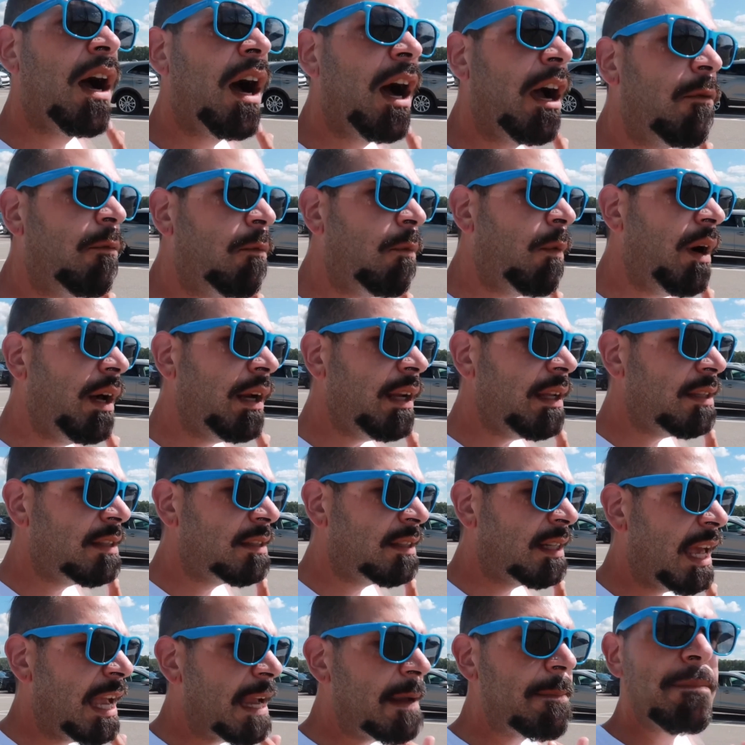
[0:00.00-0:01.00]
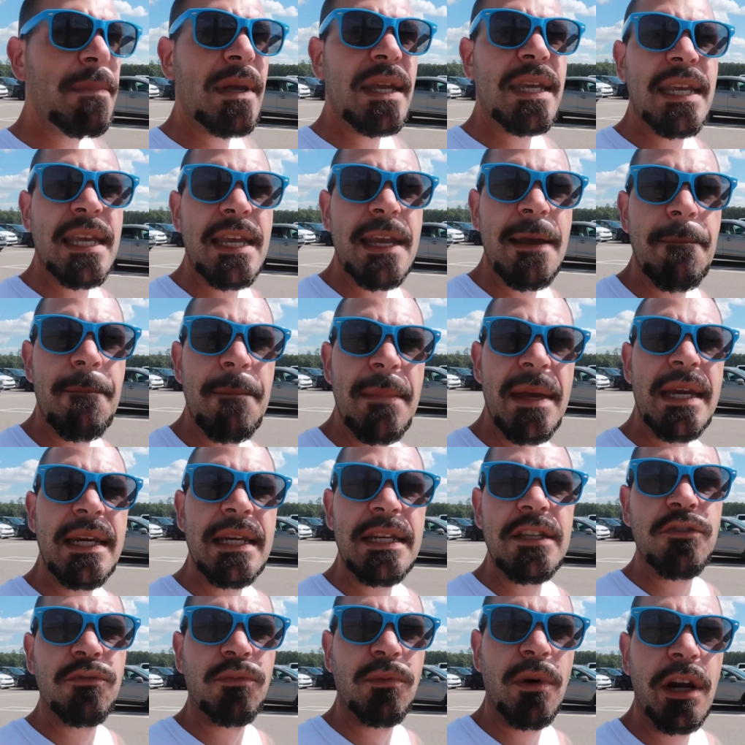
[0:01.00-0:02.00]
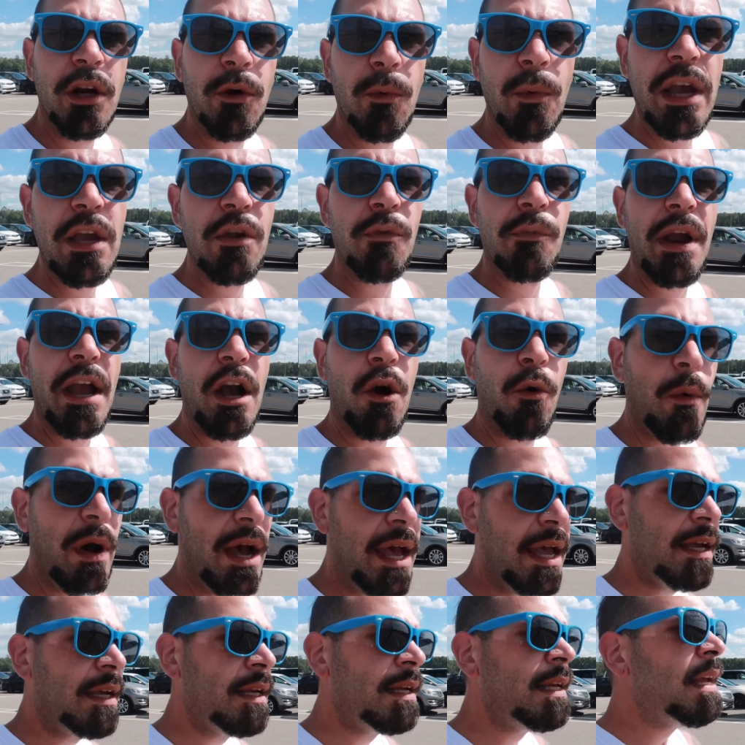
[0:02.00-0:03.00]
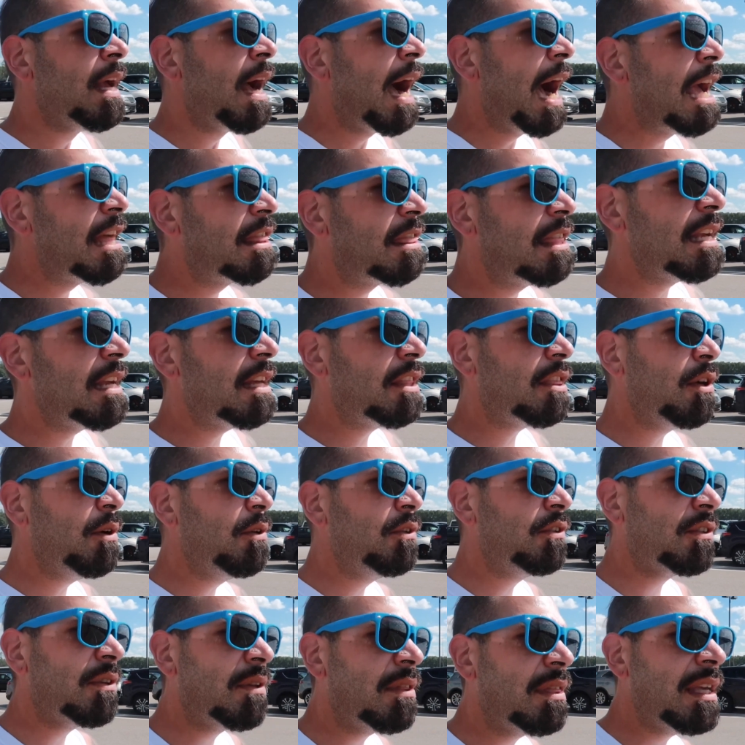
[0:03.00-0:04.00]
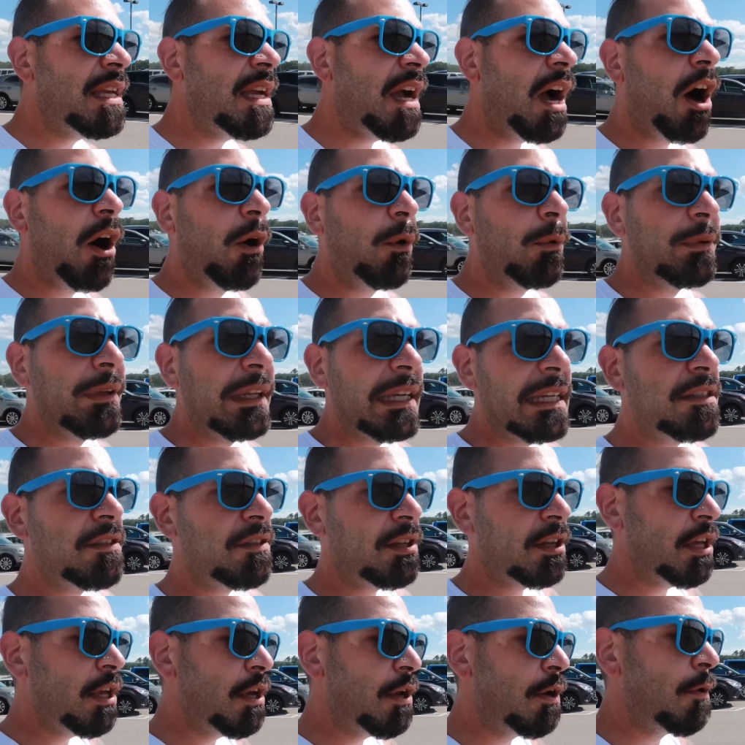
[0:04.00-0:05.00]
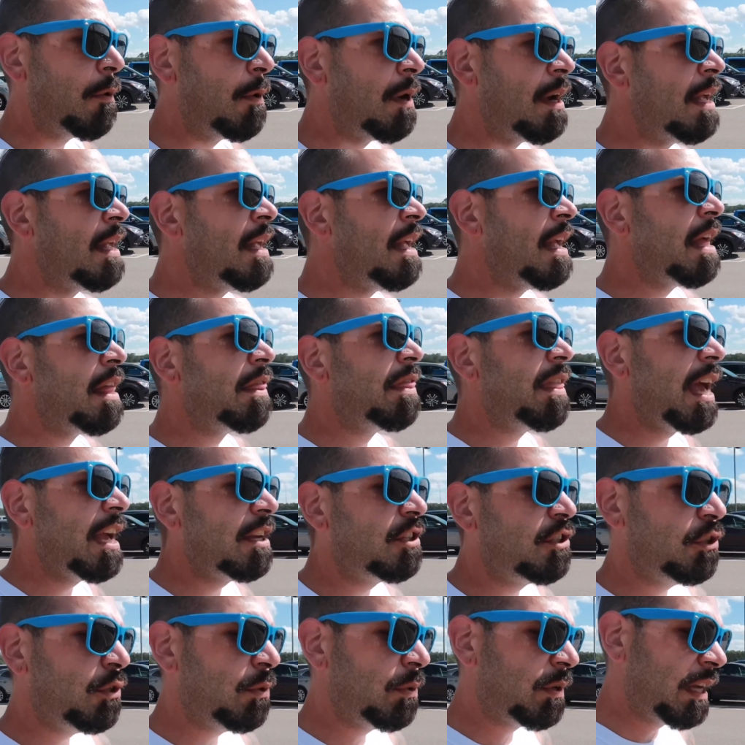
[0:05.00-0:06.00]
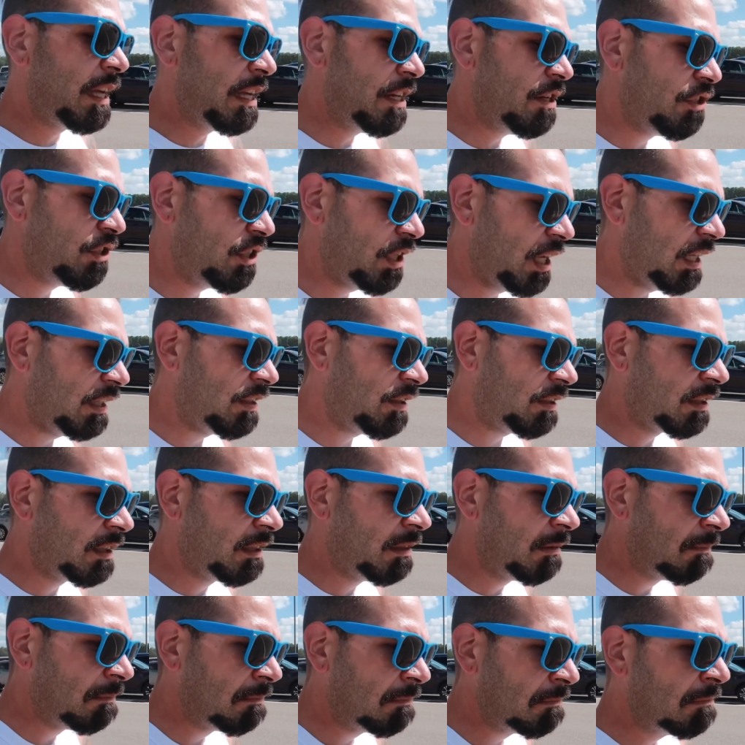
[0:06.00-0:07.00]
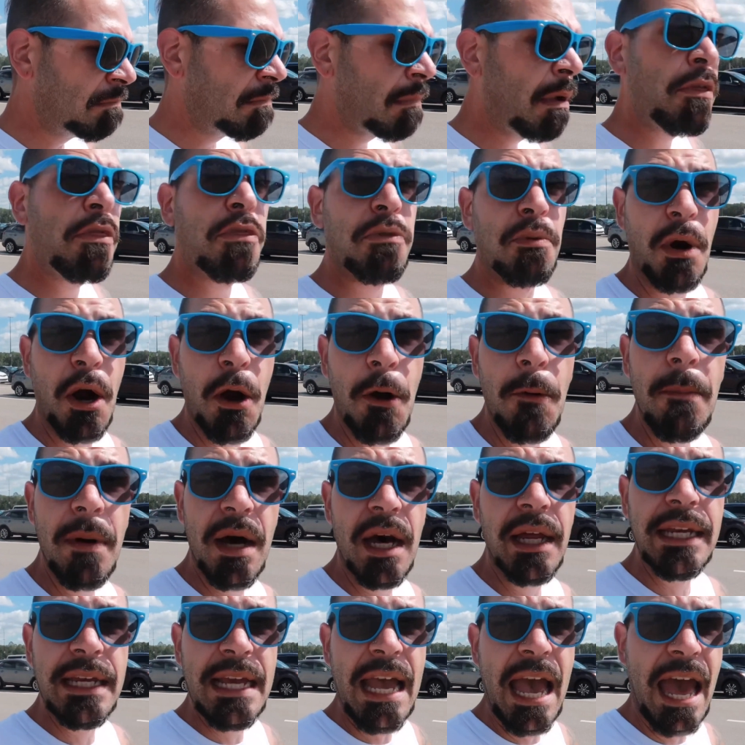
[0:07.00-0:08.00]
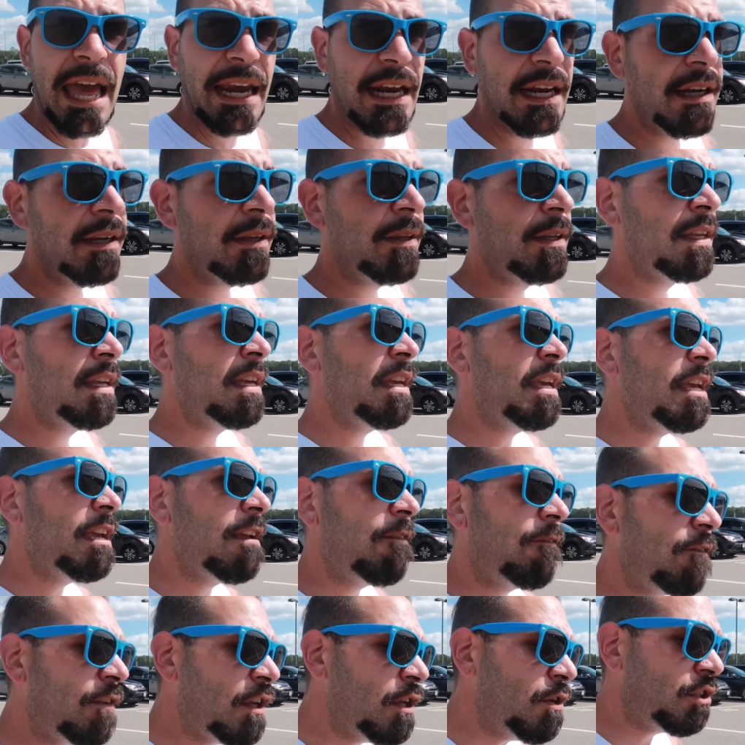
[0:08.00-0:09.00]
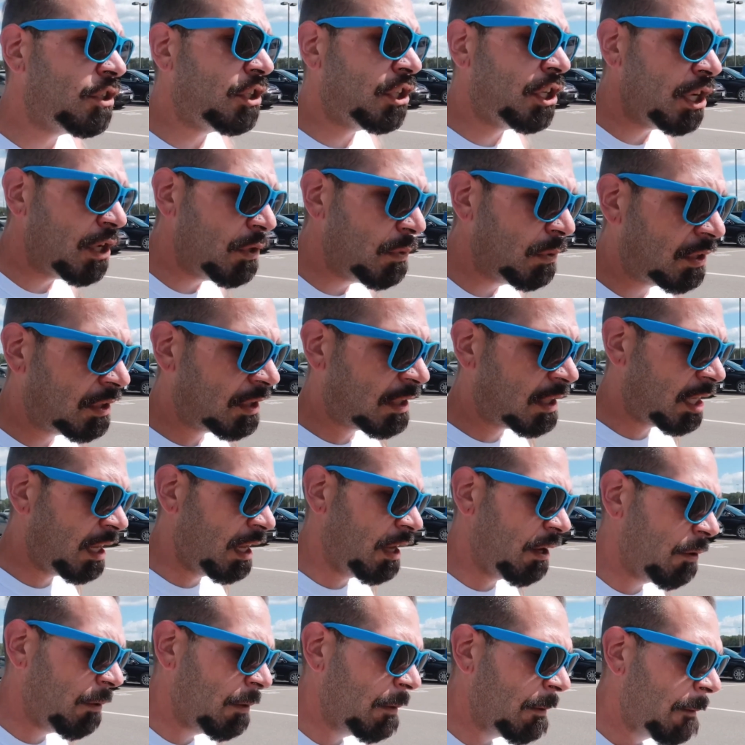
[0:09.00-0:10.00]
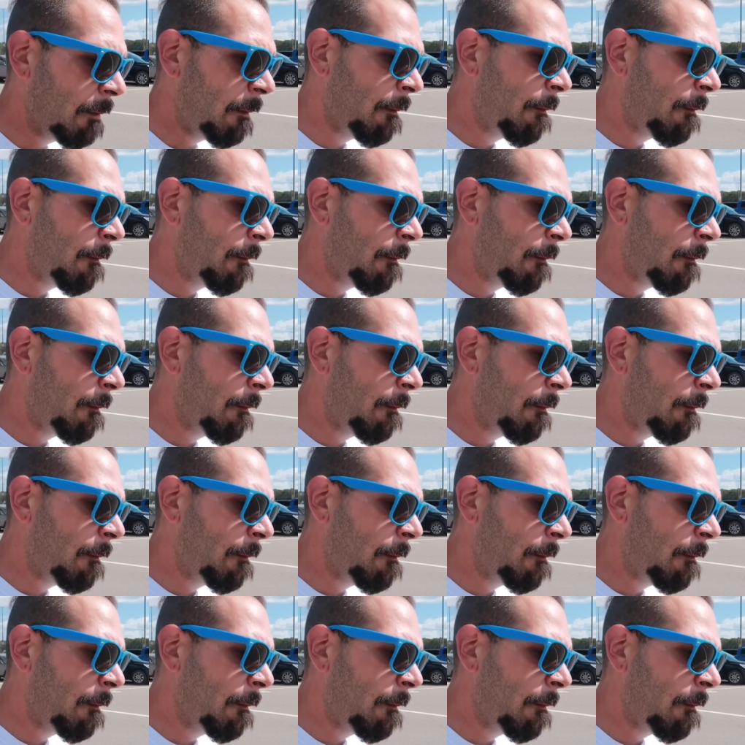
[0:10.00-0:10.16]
I want to say Mickey and Minnie's Runaway Railway. I think those are the only two that you can just throw money at it, if you choose to,